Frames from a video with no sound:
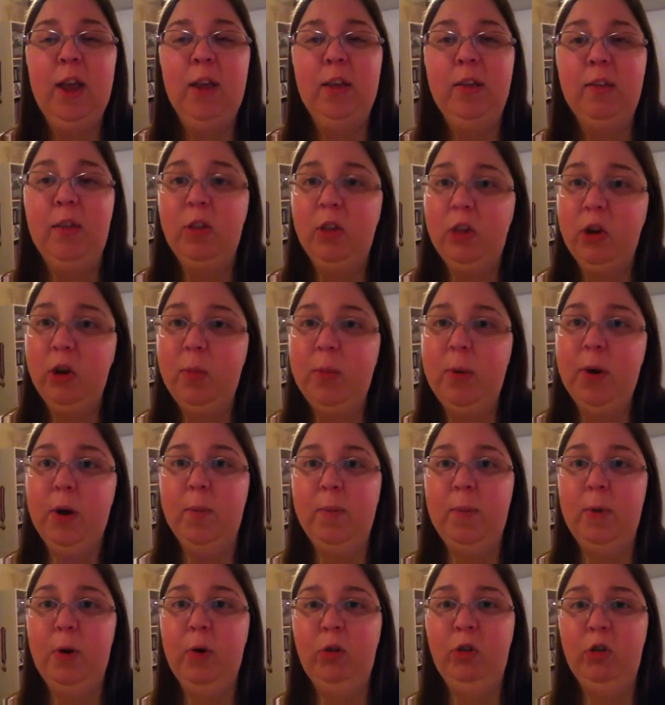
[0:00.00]
It's a little bit
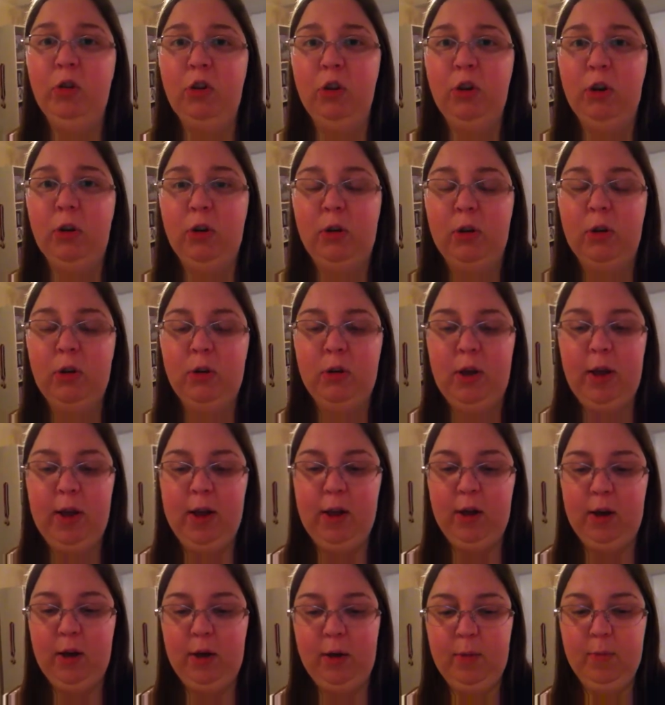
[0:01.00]
emotional,
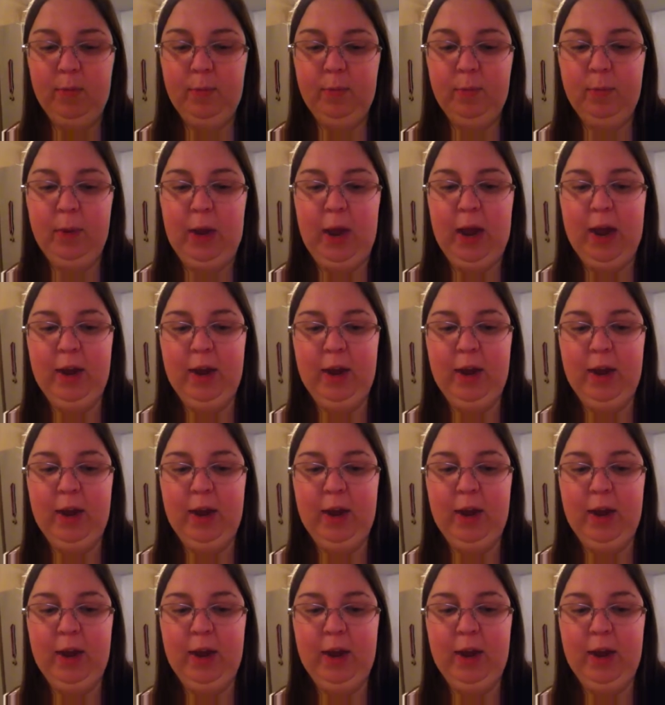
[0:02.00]
um,